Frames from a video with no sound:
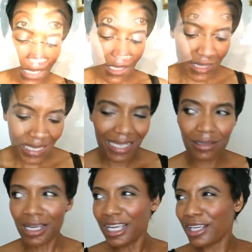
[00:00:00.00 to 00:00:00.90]

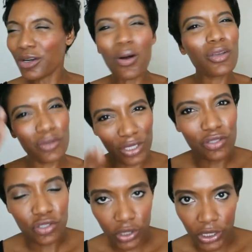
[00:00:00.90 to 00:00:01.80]
Then, all your
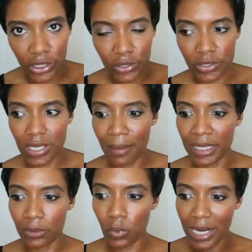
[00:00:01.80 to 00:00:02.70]
concerns. I
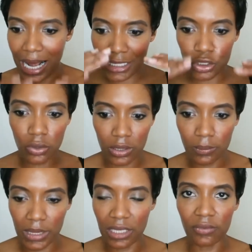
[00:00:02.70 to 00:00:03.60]
mean, when I
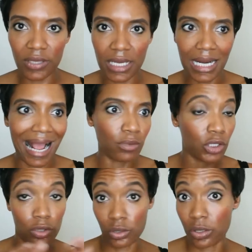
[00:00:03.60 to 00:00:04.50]
started being a vegan, I was
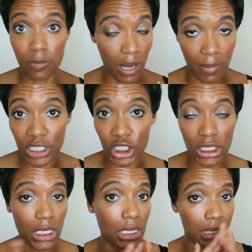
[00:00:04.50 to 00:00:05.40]
concerned about my
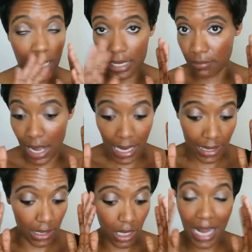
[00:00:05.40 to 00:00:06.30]
cheese and
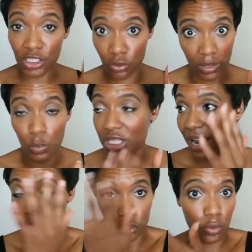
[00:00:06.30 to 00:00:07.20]
my ice cream, which I
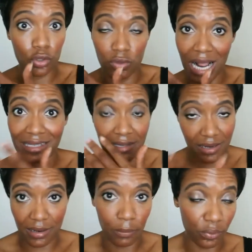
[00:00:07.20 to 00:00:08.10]
have showed you guys
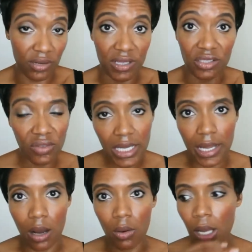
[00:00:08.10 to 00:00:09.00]
in a previous
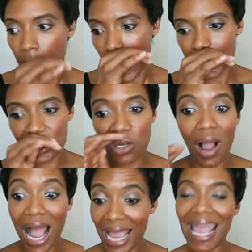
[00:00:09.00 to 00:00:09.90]
video. And so
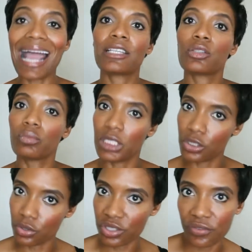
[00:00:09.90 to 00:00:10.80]
I had to
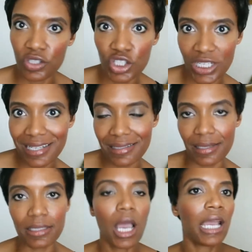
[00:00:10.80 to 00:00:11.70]
research different
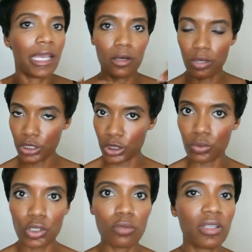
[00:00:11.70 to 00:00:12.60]
cheeses. Here on
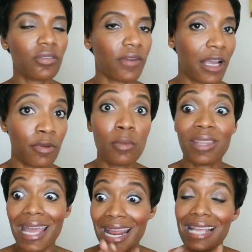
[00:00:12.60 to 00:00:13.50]
YouTube, you can find people
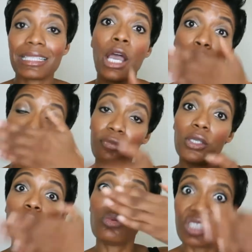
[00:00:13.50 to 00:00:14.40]
that has
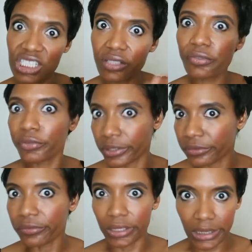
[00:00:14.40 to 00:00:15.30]
reviewed
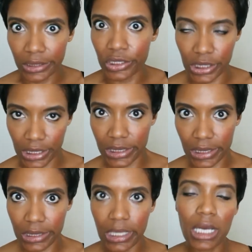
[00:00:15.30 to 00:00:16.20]
different vegan
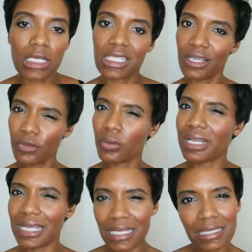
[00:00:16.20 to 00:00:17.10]
cheeses to give you an
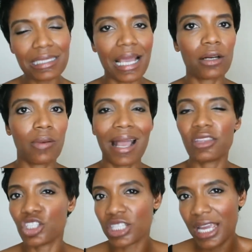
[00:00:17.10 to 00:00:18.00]
insight on how
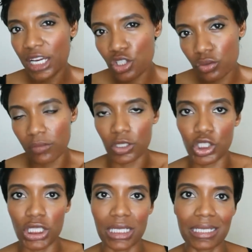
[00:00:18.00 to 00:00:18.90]
the texture of the
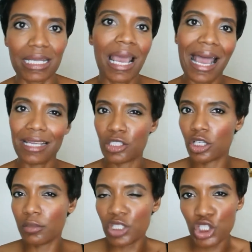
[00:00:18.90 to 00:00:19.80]
cheese. Is it
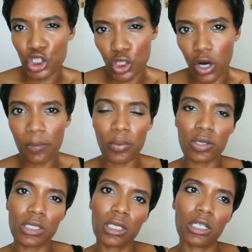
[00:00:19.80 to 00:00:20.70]
going to be sharp, or
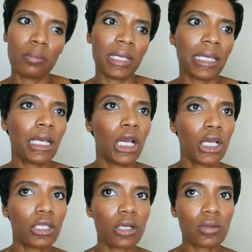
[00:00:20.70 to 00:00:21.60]
is it going to be,
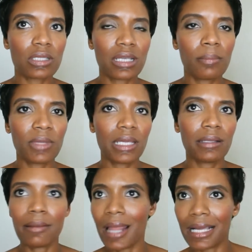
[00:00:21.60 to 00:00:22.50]
you know, something
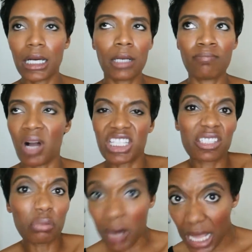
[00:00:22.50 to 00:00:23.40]
like a
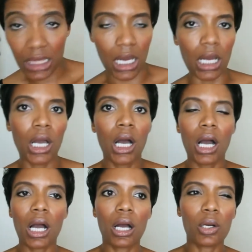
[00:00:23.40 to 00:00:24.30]
mozzarella?
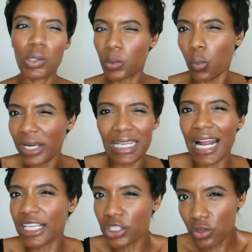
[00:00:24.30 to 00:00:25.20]
Uh, what can
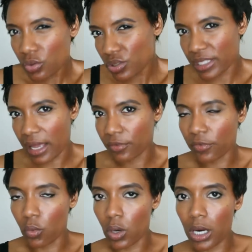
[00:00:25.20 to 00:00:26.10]
I use that
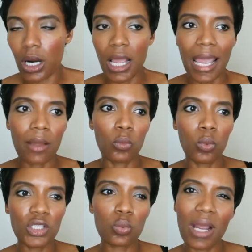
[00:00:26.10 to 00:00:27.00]
for? And
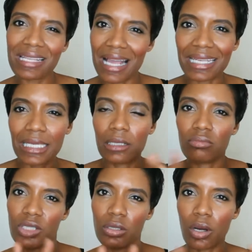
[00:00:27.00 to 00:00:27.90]
which ways I
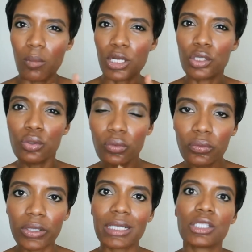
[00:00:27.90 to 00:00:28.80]
can, you know,
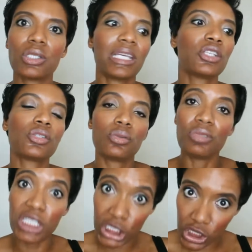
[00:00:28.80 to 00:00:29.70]
maneuver it into
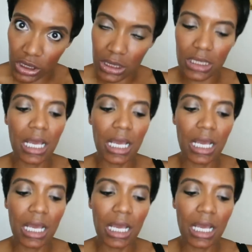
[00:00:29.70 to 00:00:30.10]
dishes.